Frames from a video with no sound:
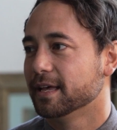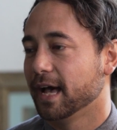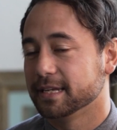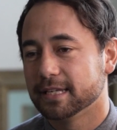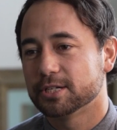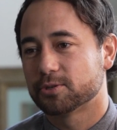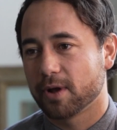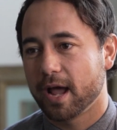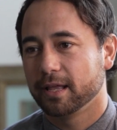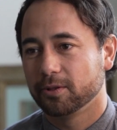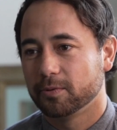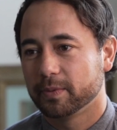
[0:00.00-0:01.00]
I did
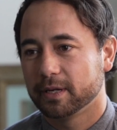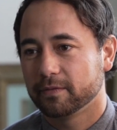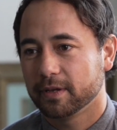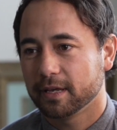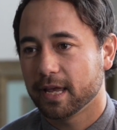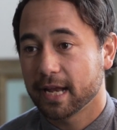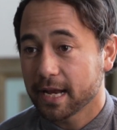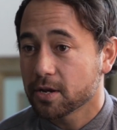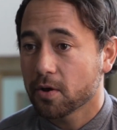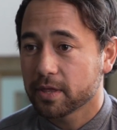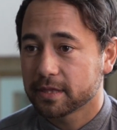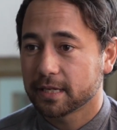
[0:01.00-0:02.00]
try a little bit of it, and I
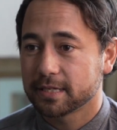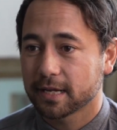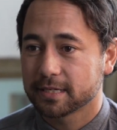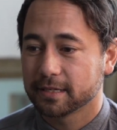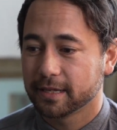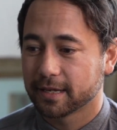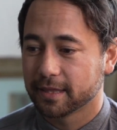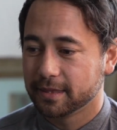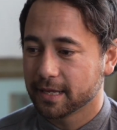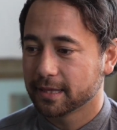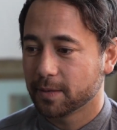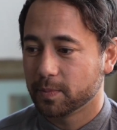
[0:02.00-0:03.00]
know that that's actually like a
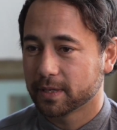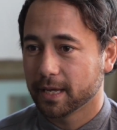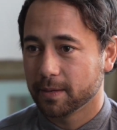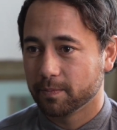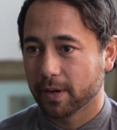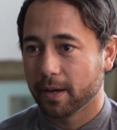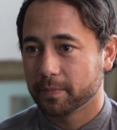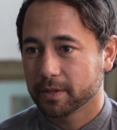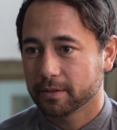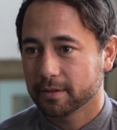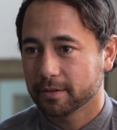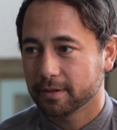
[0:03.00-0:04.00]
thing that became
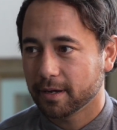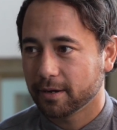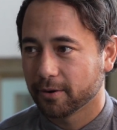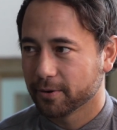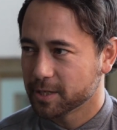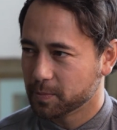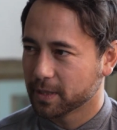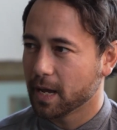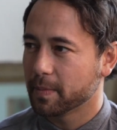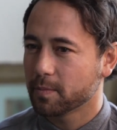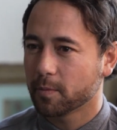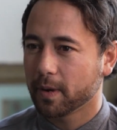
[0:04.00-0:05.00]
popular or is
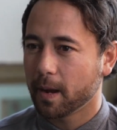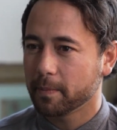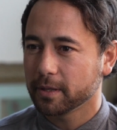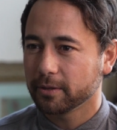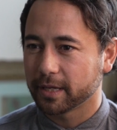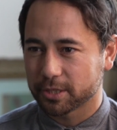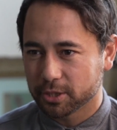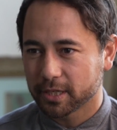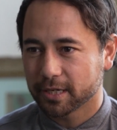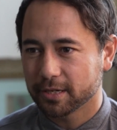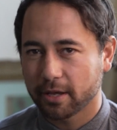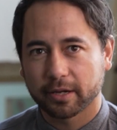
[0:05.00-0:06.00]
becoming more popular, like
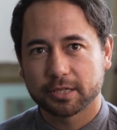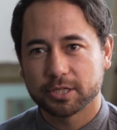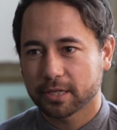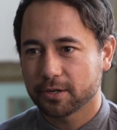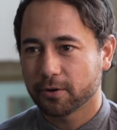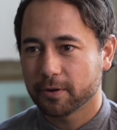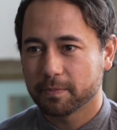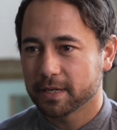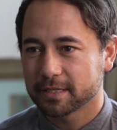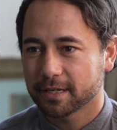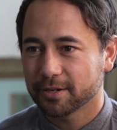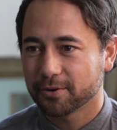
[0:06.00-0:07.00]
chicken curry
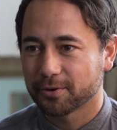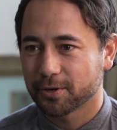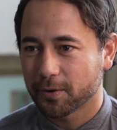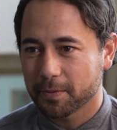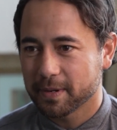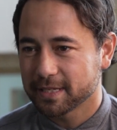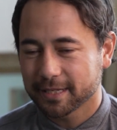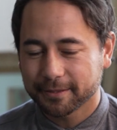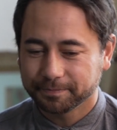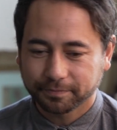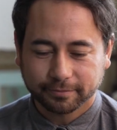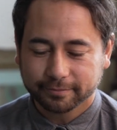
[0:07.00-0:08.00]
pizza or curry
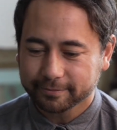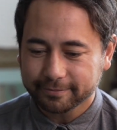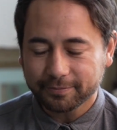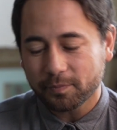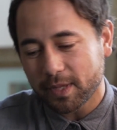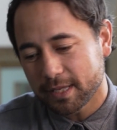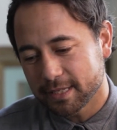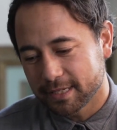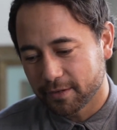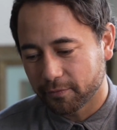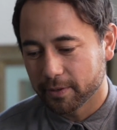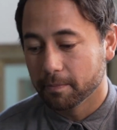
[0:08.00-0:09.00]
pizza.
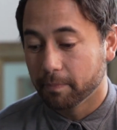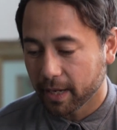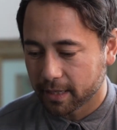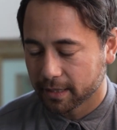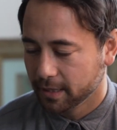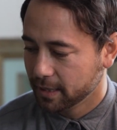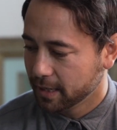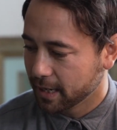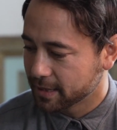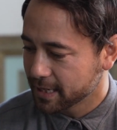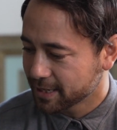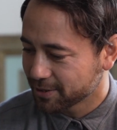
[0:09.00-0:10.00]
Different, but
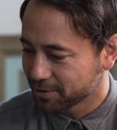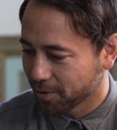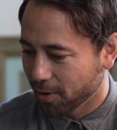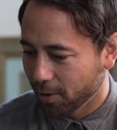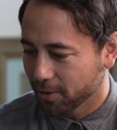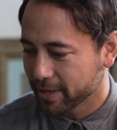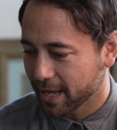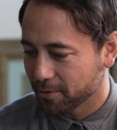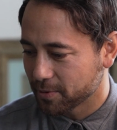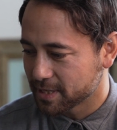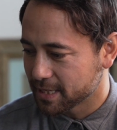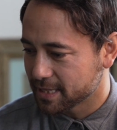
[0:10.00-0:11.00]
I think all of
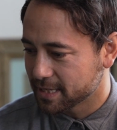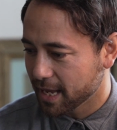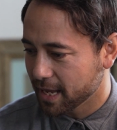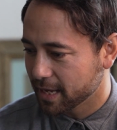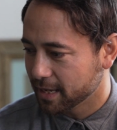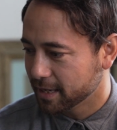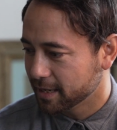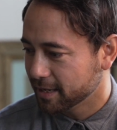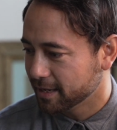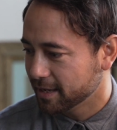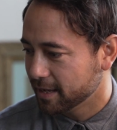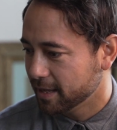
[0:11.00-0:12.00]
that was to say
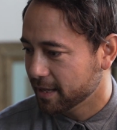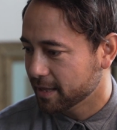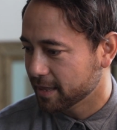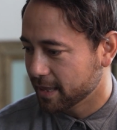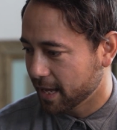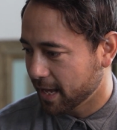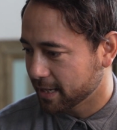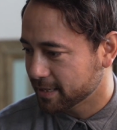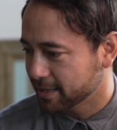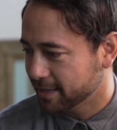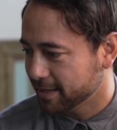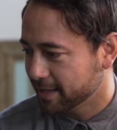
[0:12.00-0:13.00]
that